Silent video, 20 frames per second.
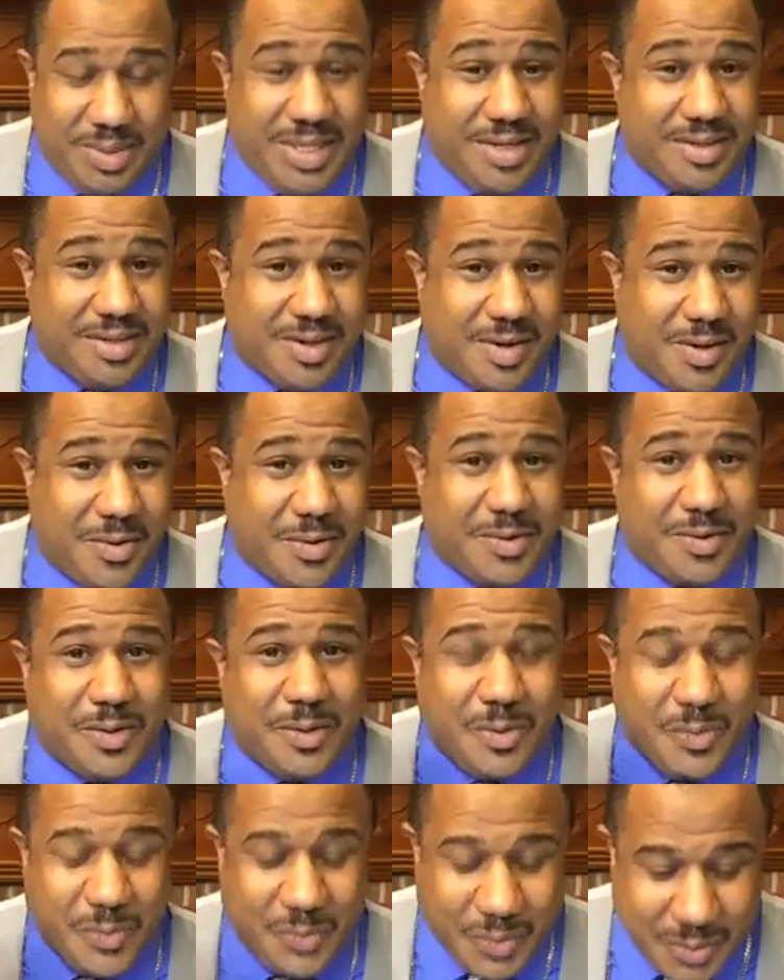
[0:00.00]
Being carnal
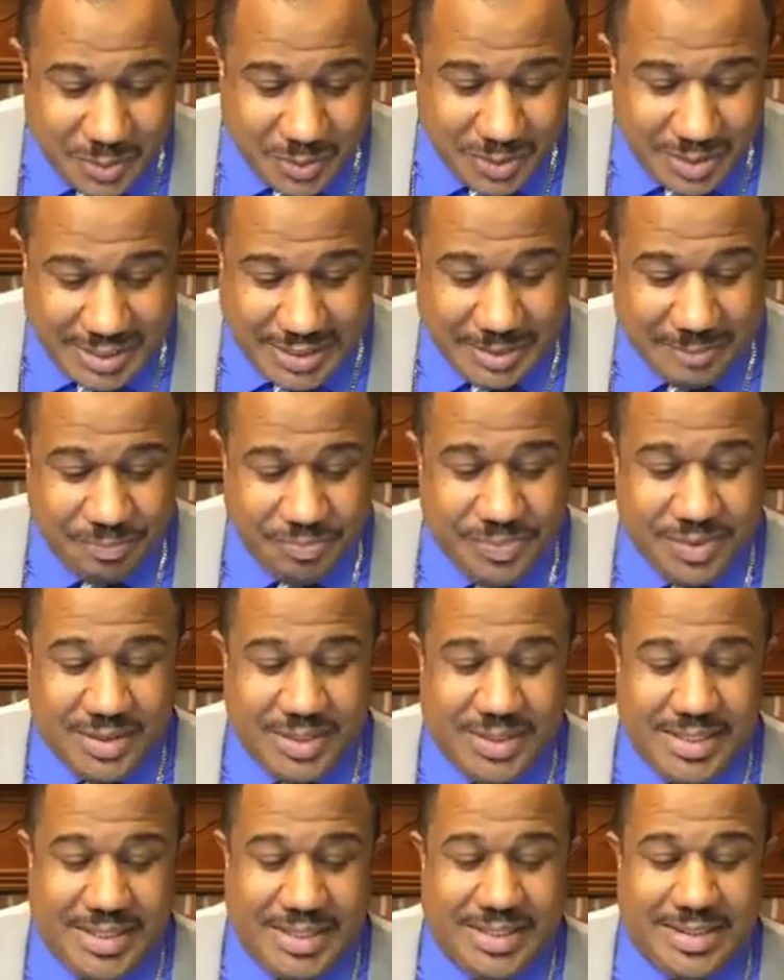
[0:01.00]
or worldly
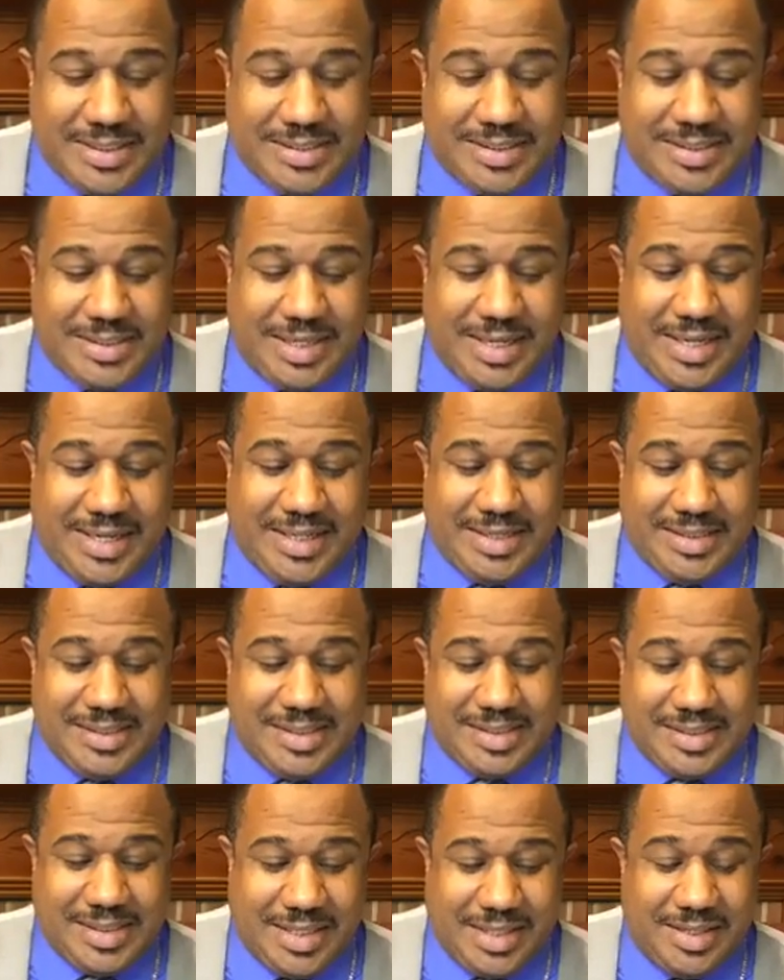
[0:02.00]
is a
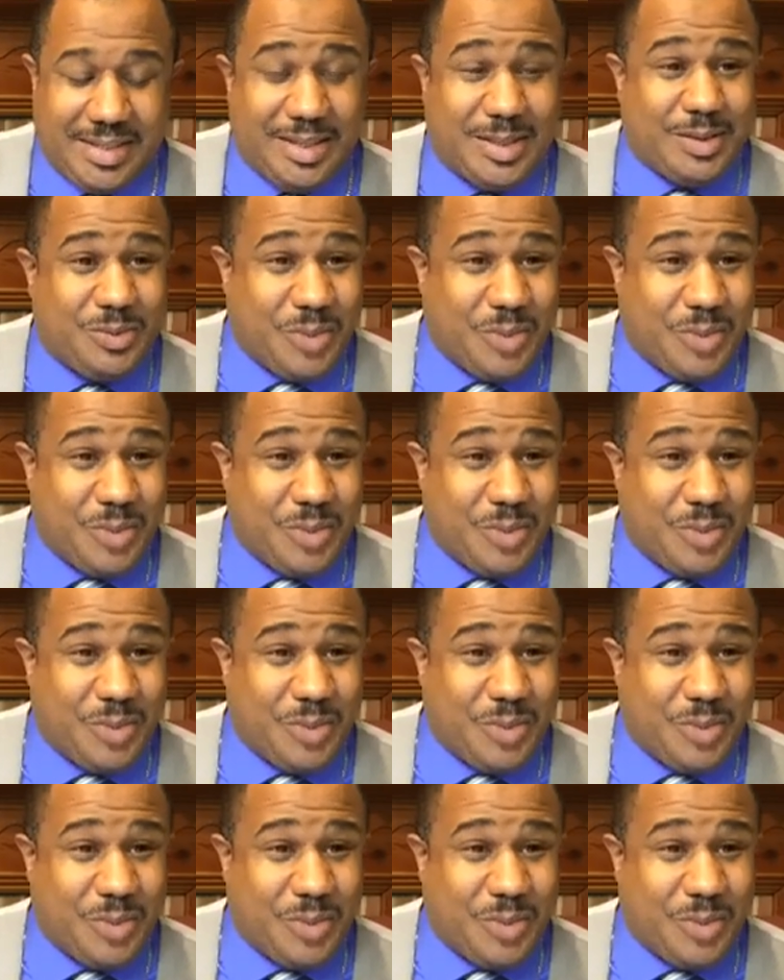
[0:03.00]
sin.